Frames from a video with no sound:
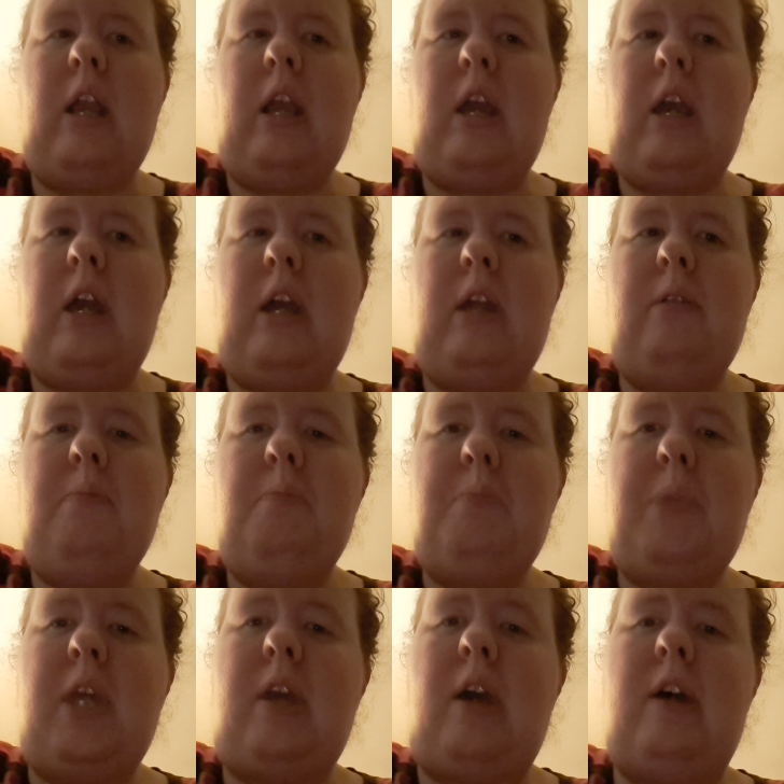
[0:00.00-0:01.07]
And
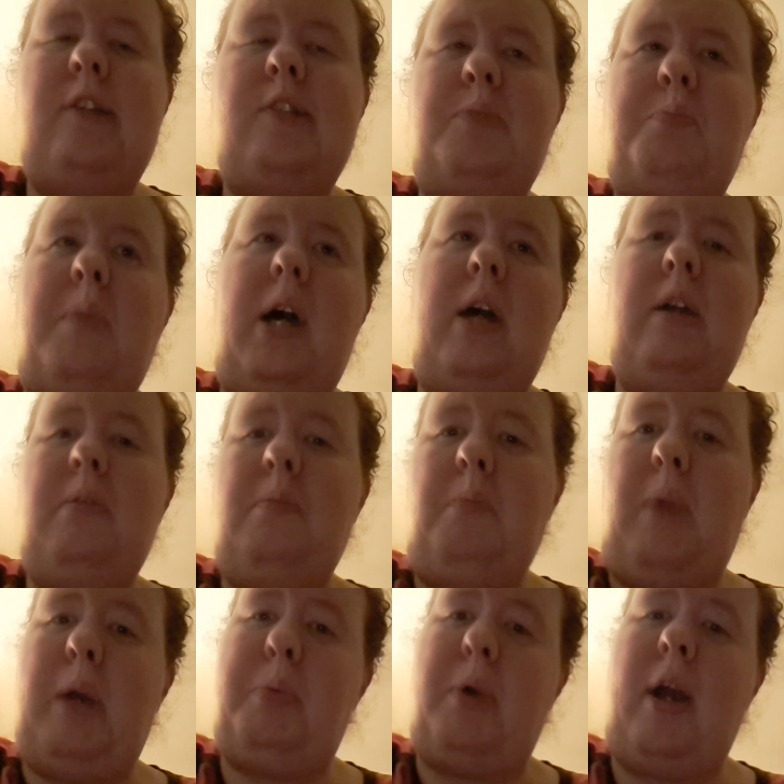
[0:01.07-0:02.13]
because my
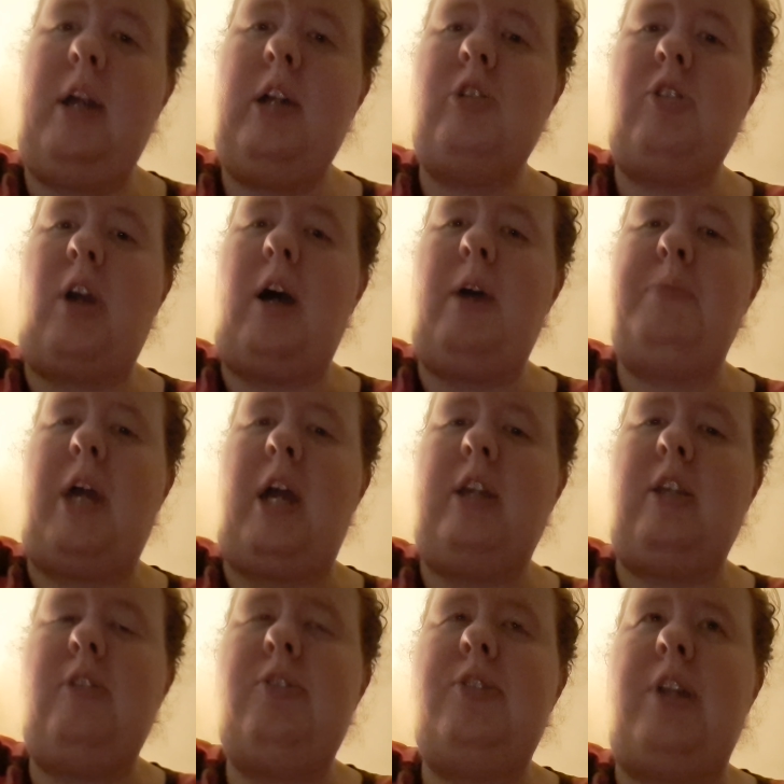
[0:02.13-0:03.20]
my prior job that I
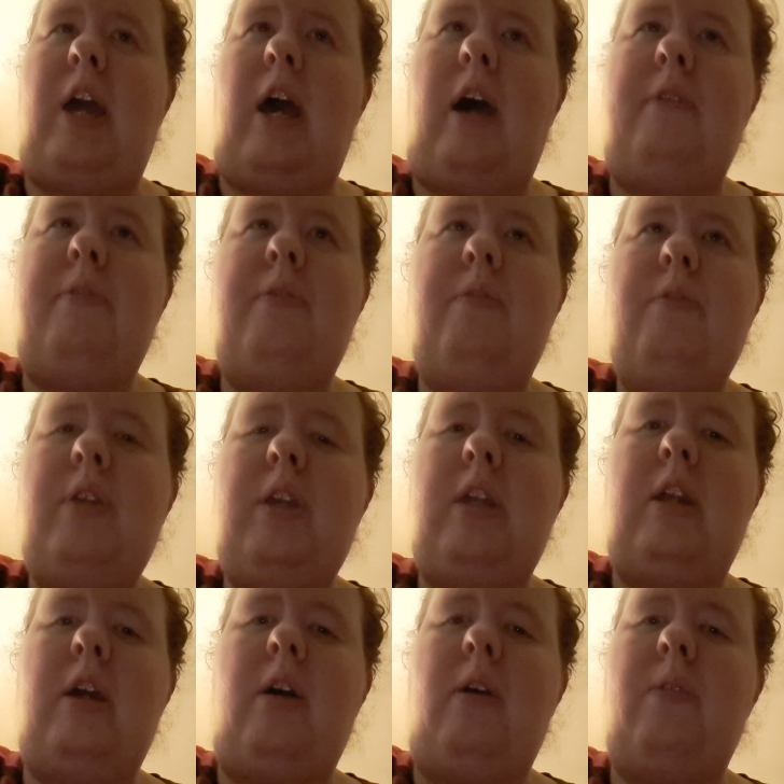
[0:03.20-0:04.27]
used to have,
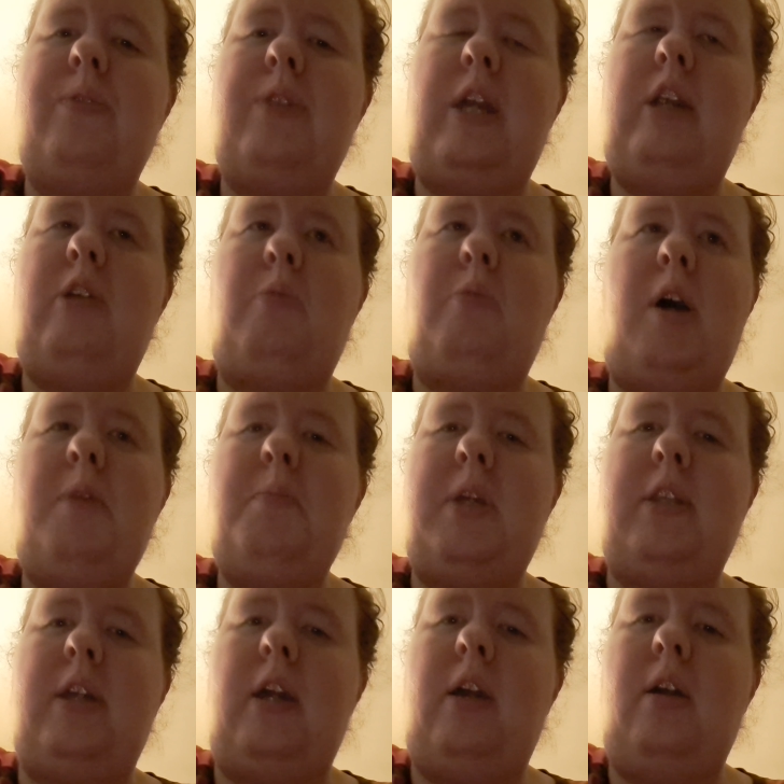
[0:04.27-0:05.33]
you know, they didn't want
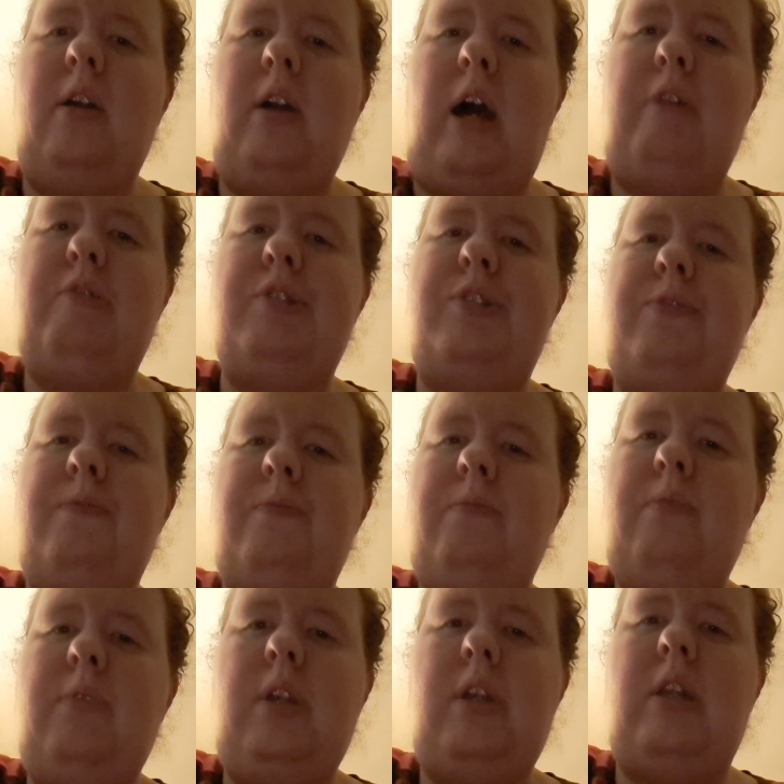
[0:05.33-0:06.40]
me there. I was,
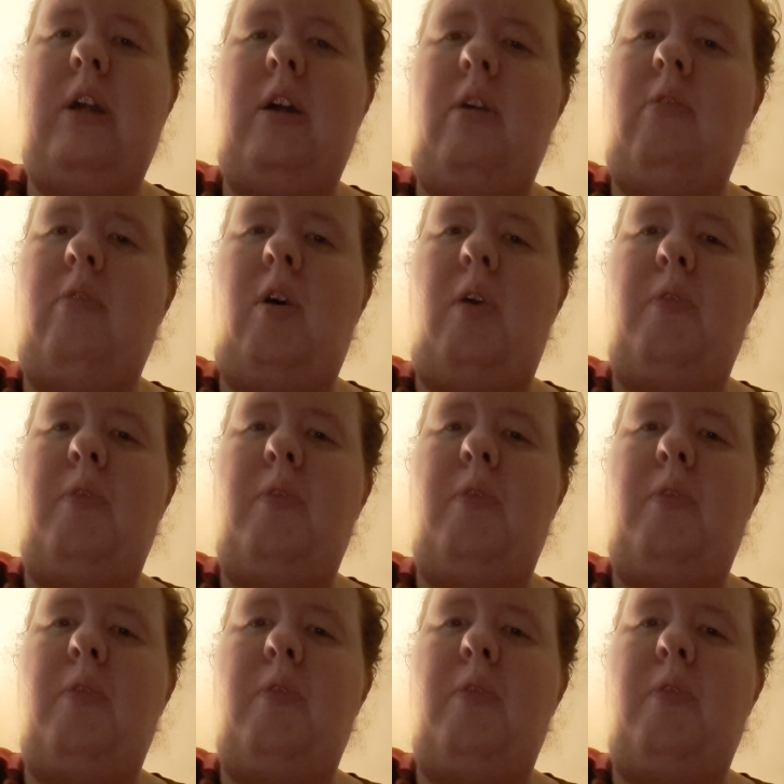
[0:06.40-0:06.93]
you know,